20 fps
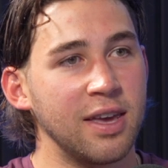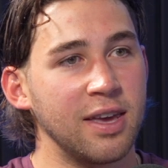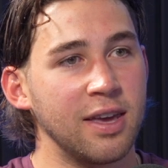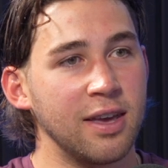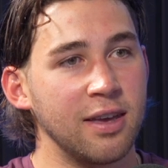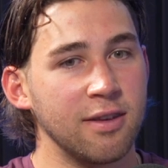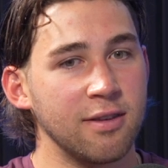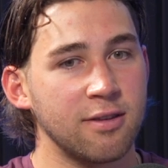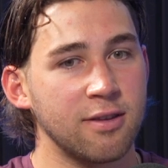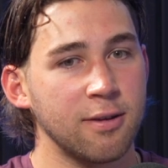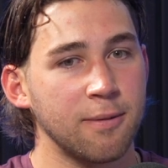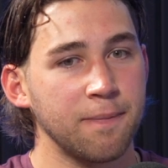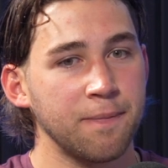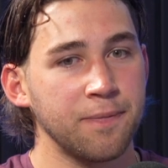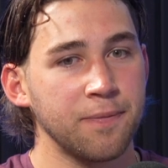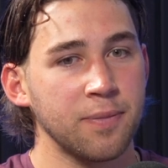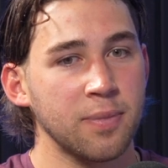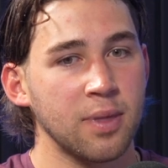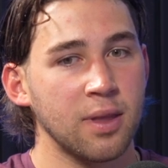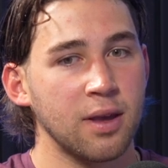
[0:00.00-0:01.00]
is
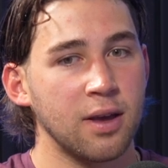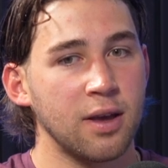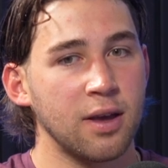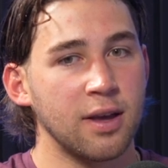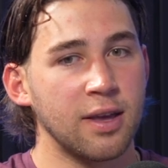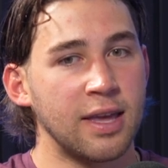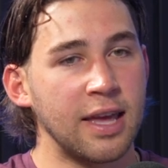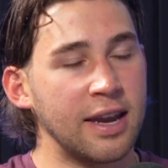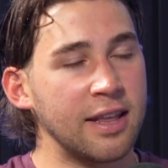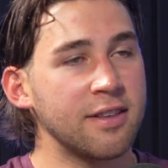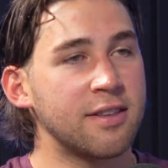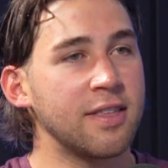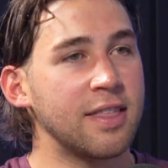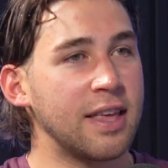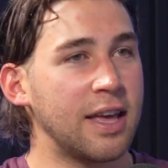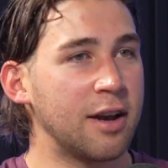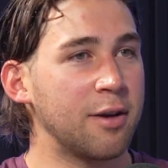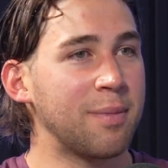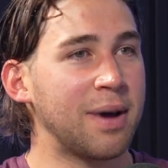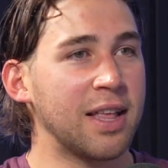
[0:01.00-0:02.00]
getting to the
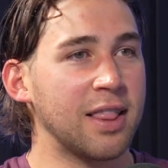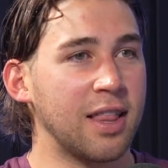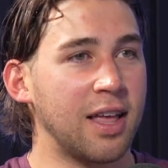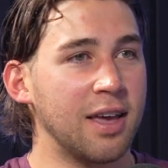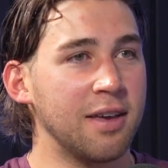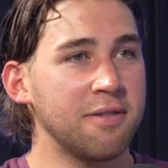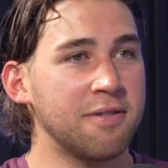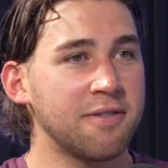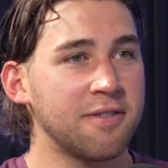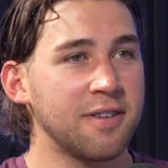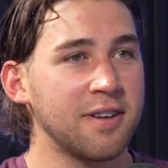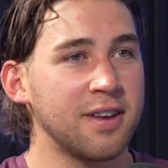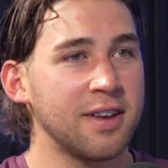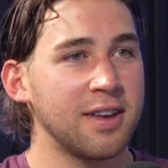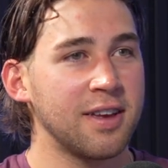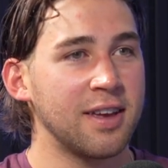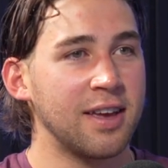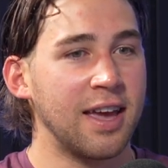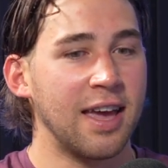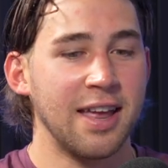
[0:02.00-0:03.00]
end of my life
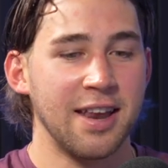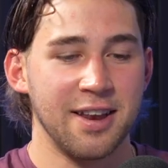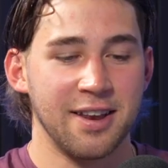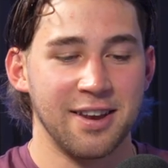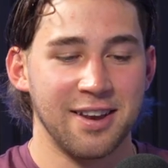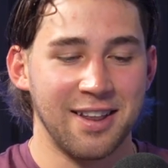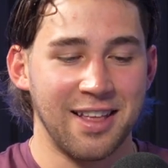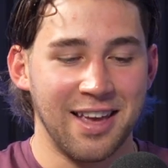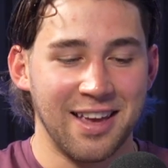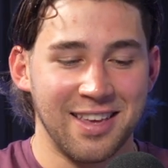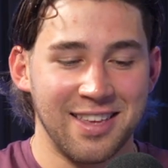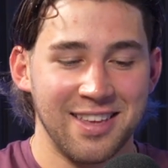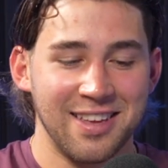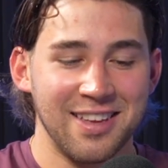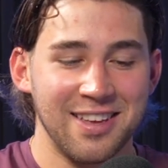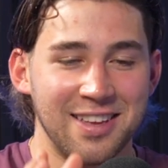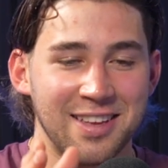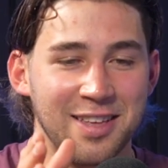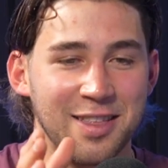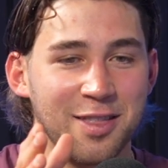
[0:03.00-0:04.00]
and
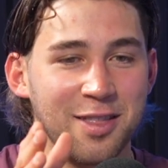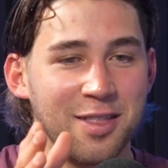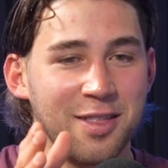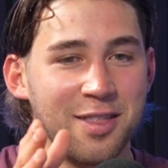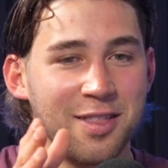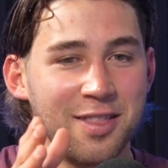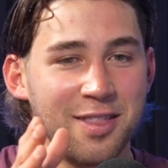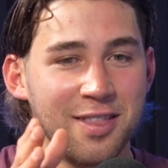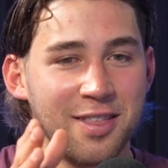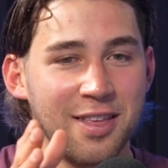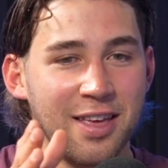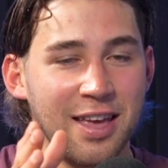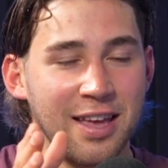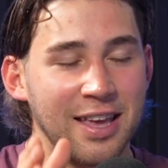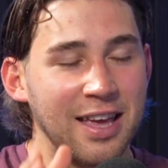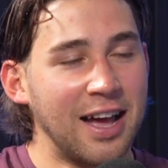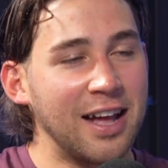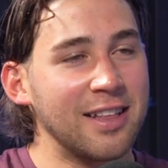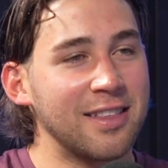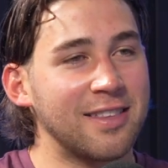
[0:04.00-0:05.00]

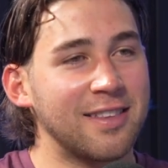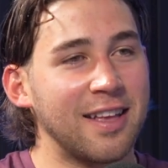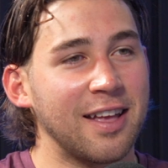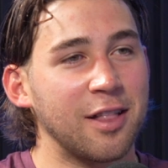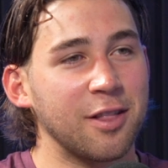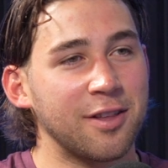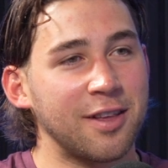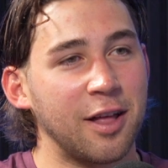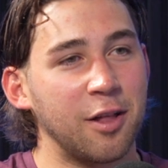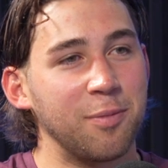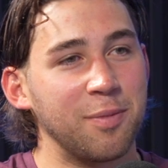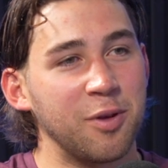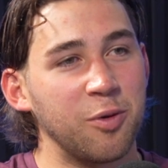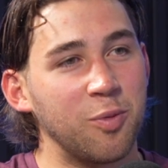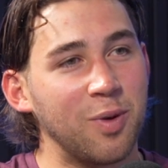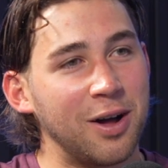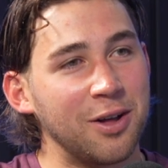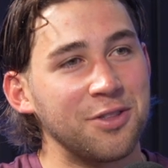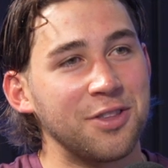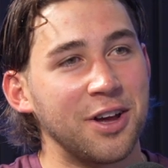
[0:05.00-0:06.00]
God telling me,
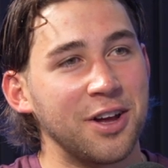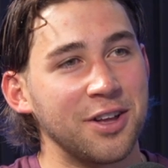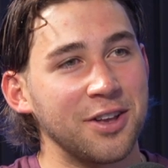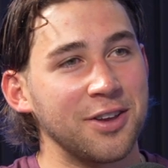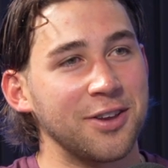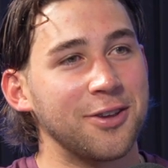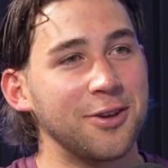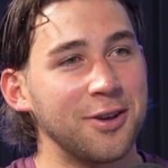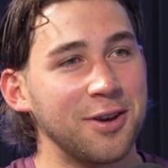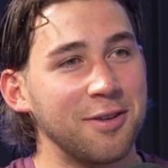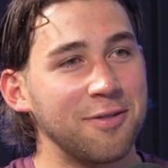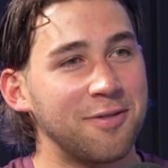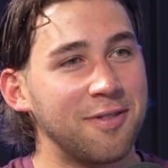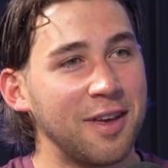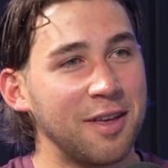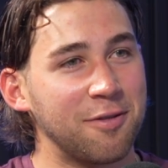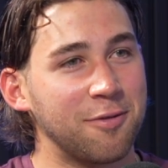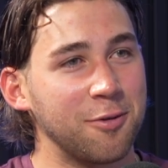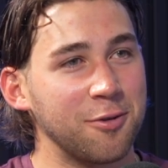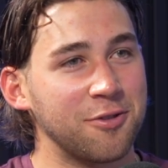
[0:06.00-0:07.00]
well done, good and
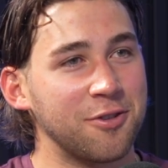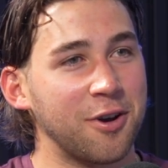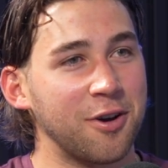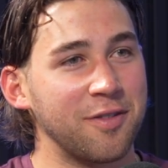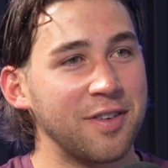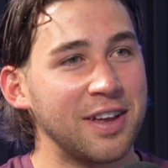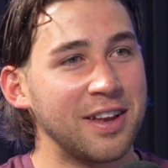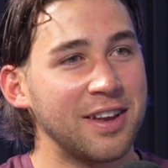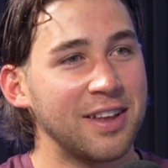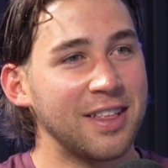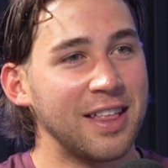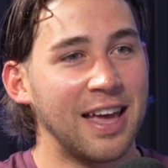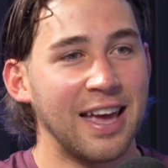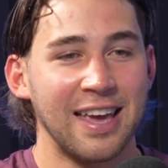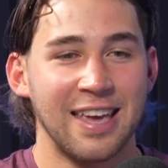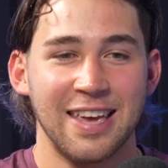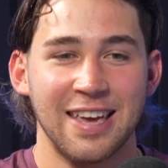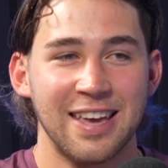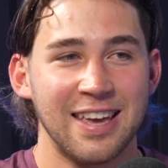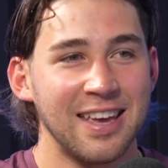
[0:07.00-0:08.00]
faithful servant.
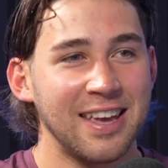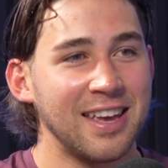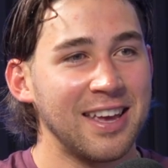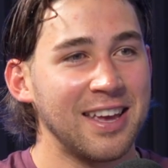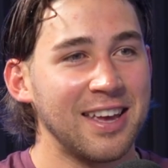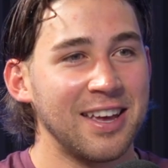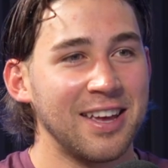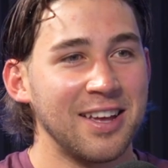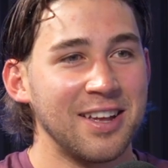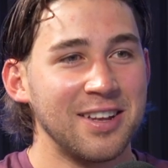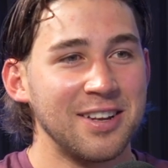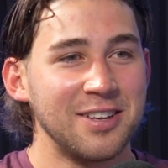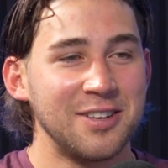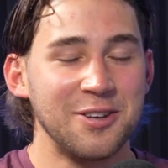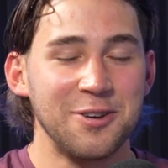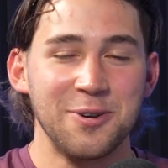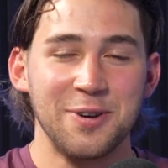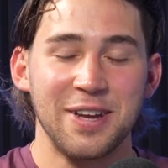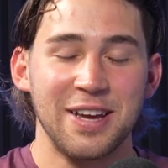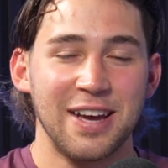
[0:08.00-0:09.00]
Like,
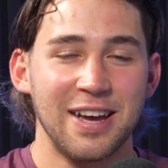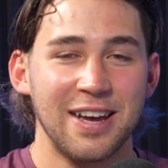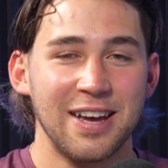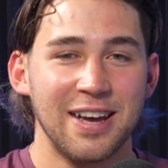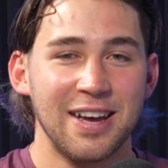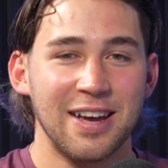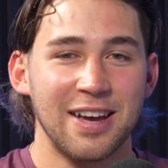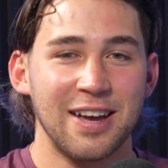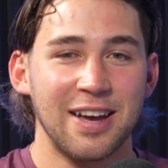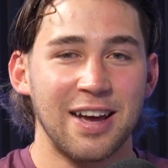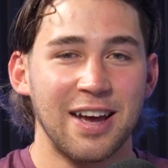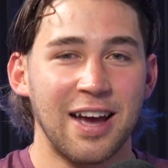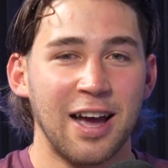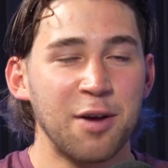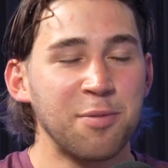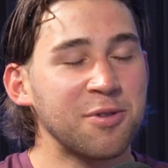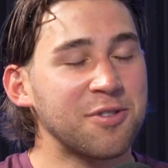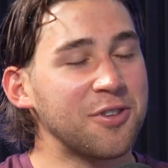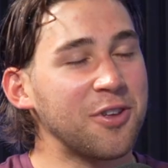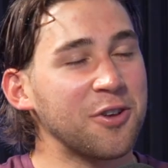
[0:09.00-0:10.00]
dude, I
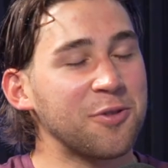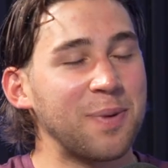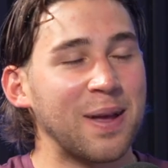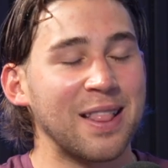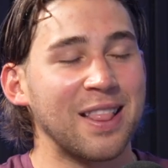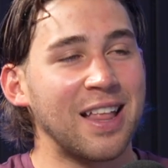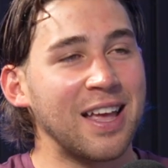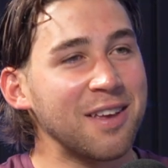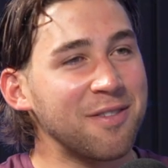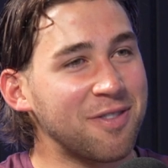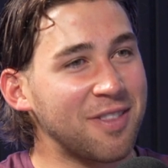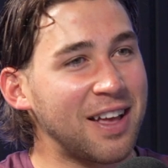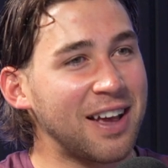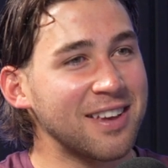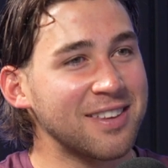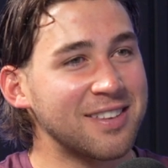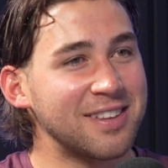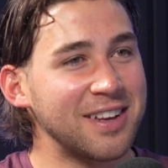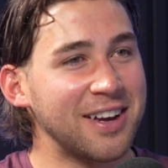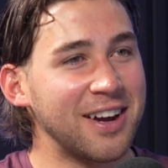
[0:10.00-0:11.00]
almost lost my life
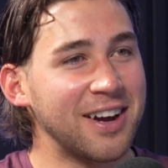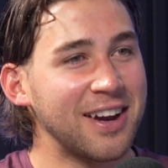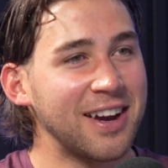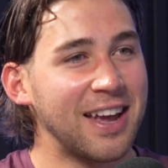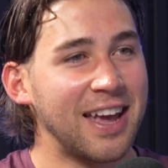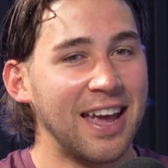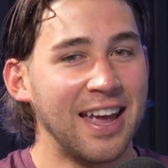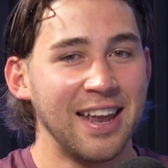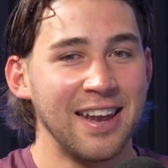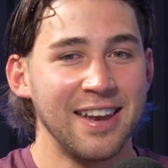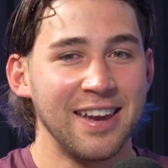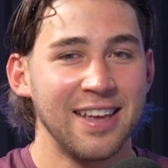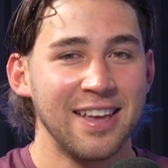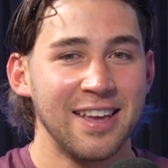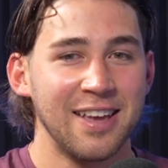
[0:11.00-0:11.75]
last year. And